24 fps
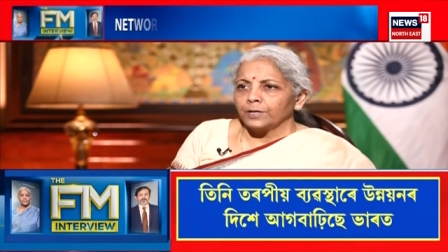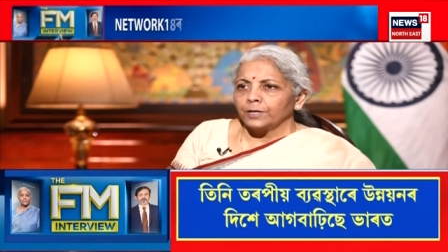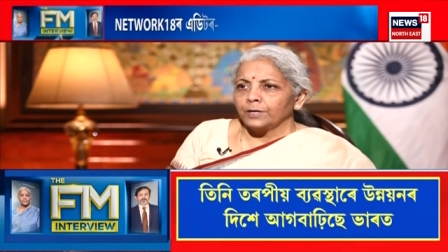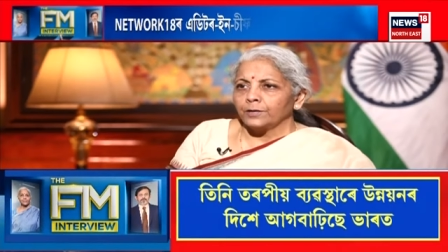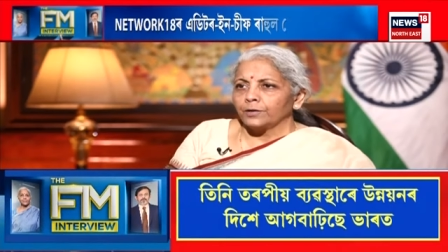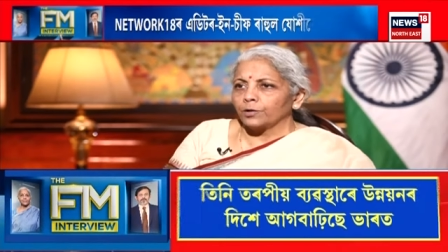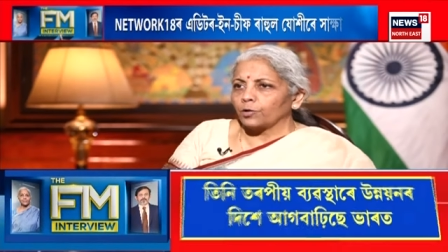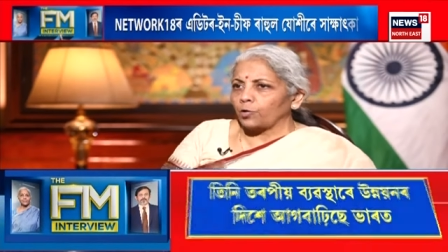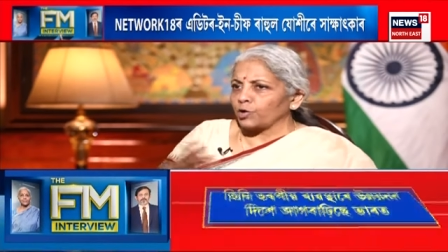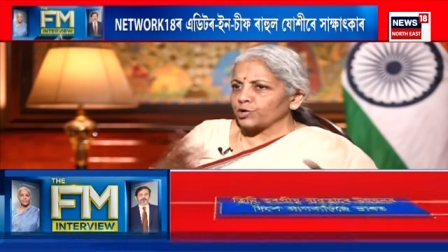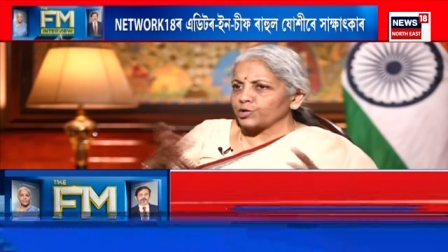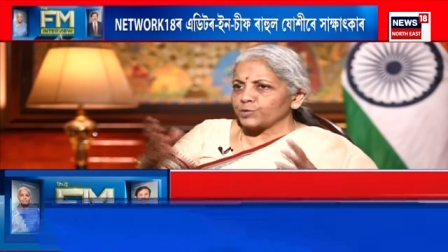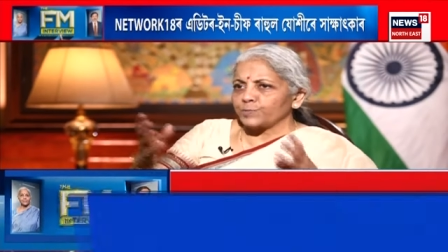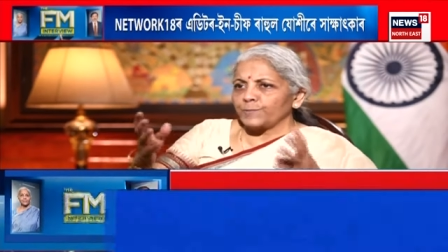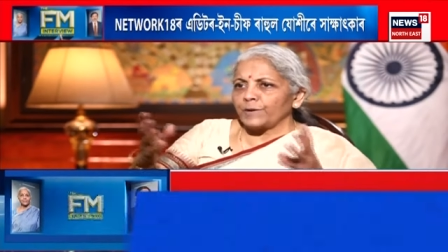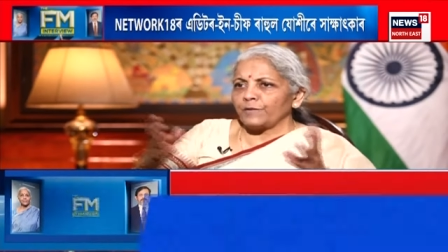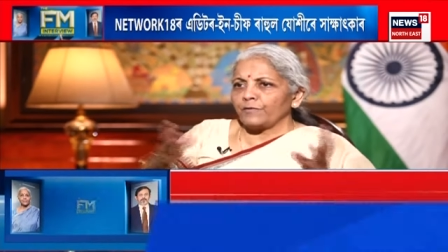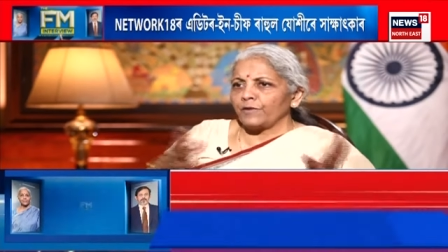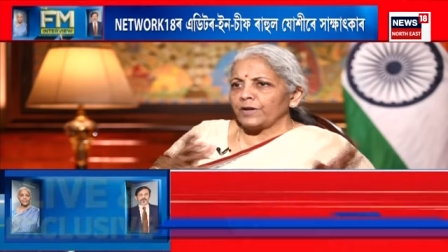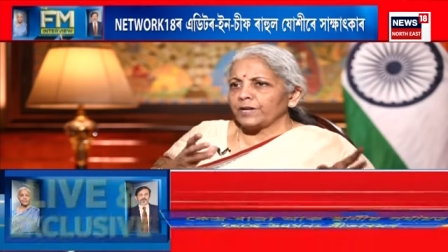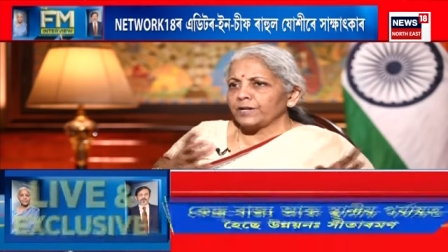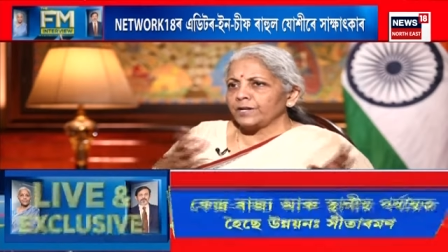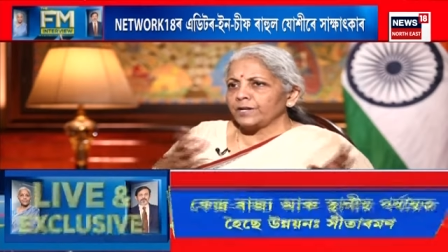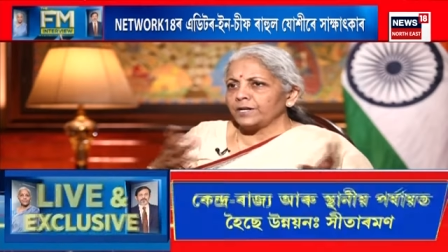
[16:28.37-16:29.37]
The cost may
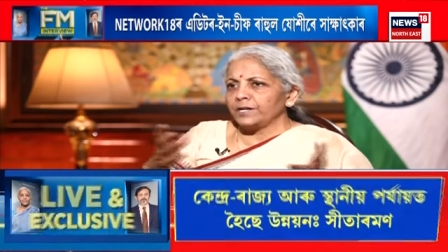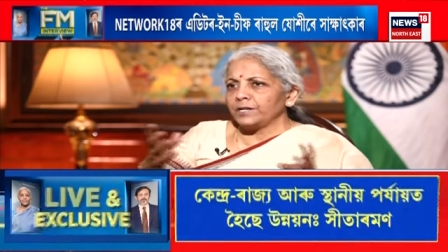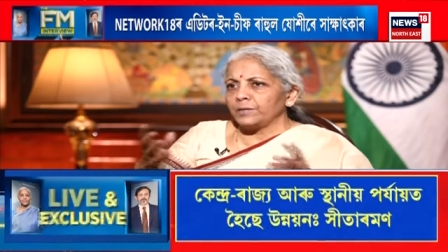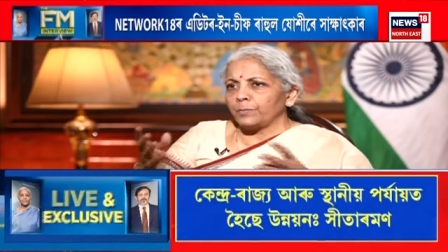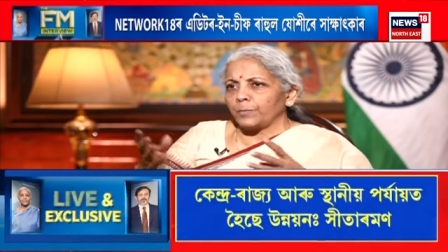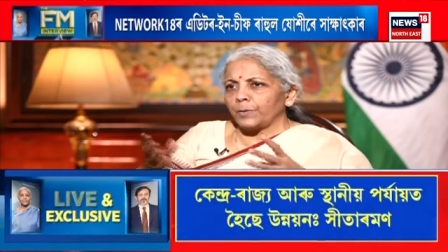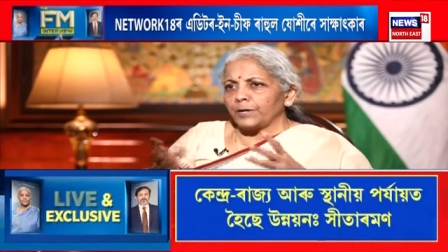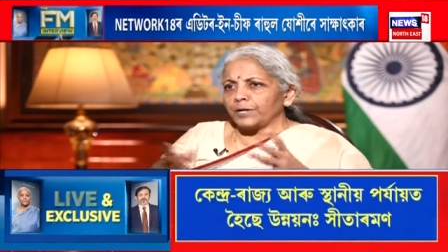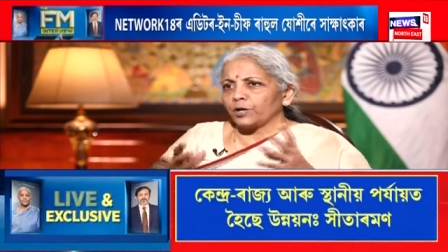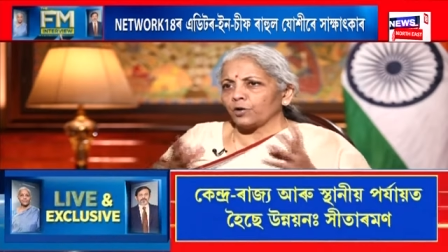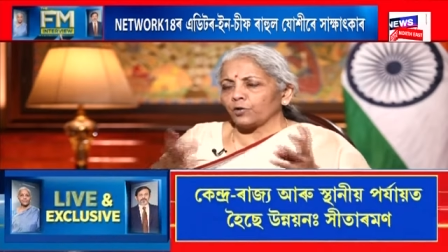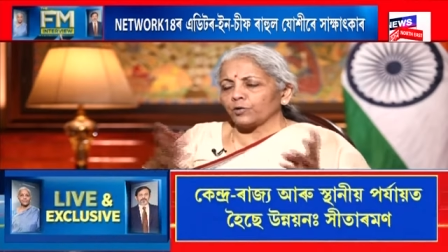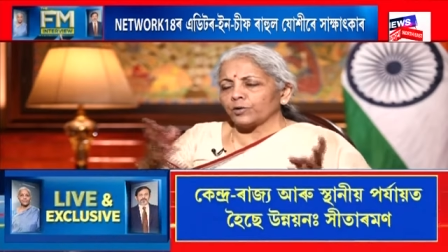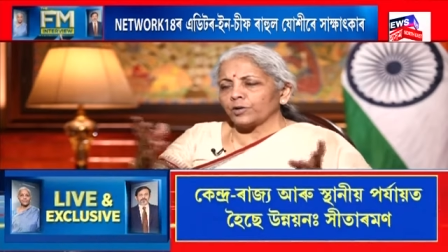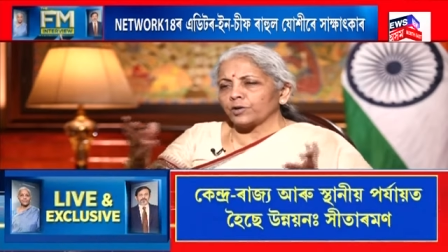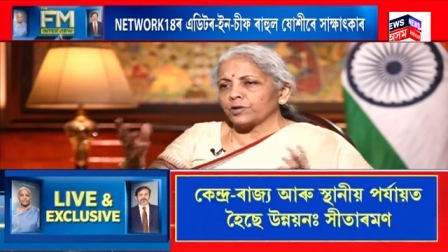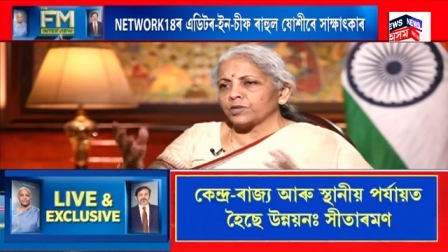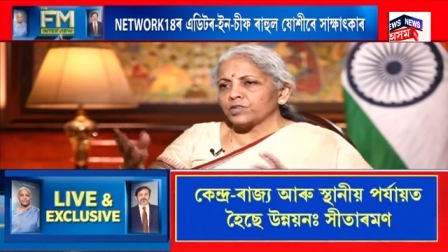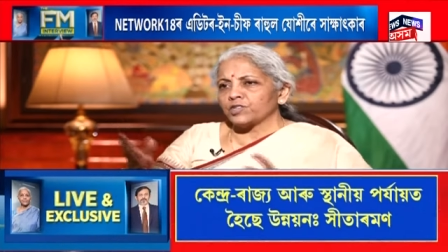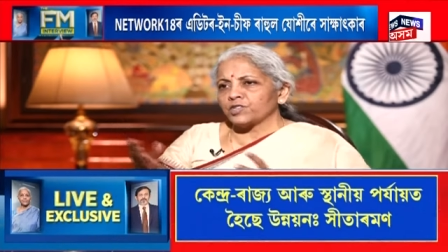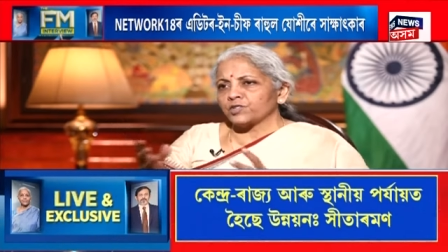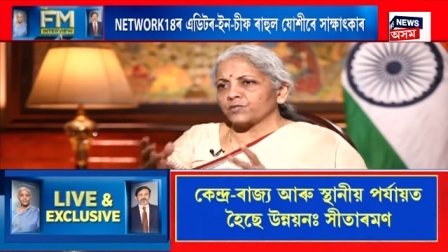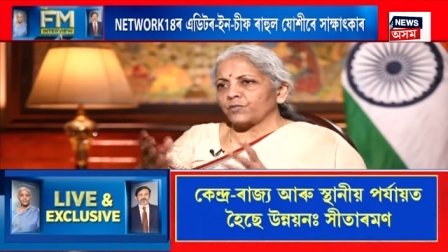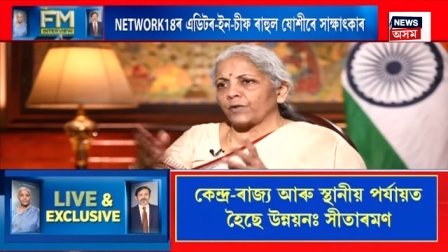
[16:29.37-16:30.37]
vary depending on the
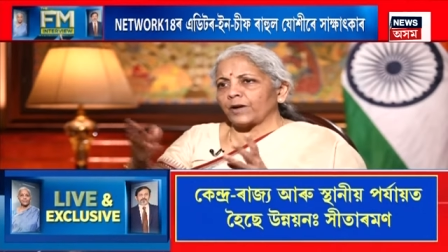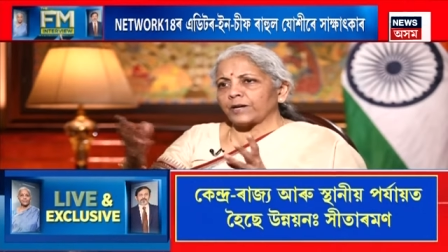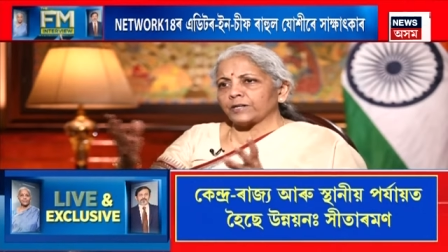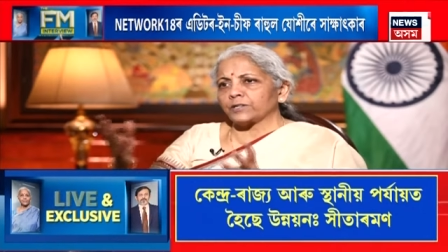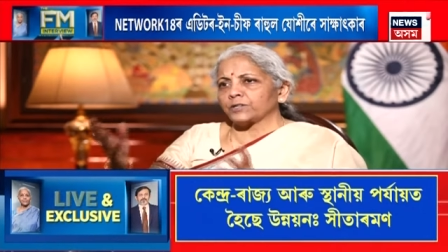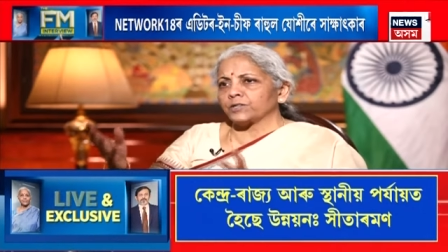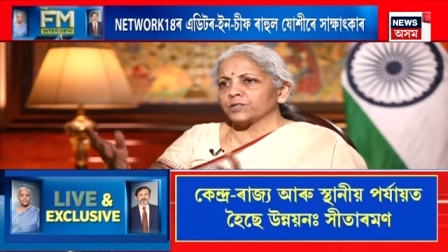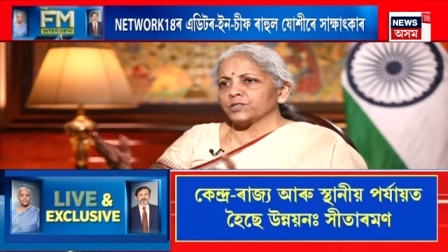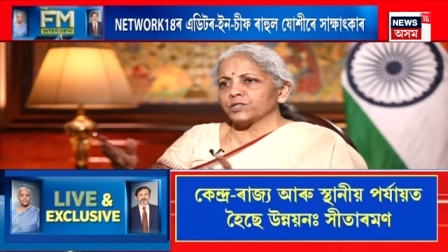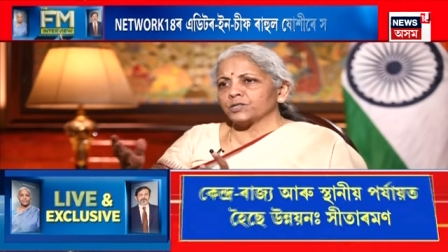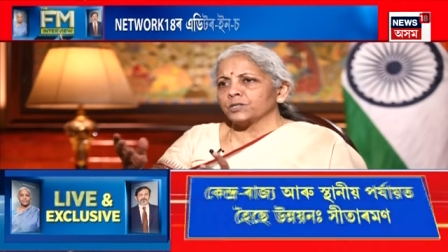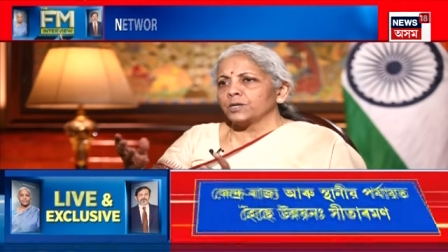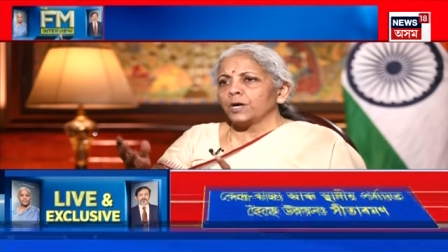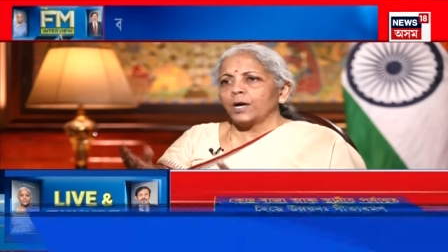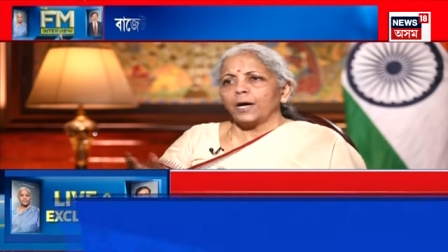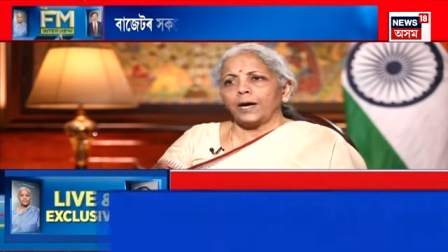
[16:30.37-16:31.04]
risk factors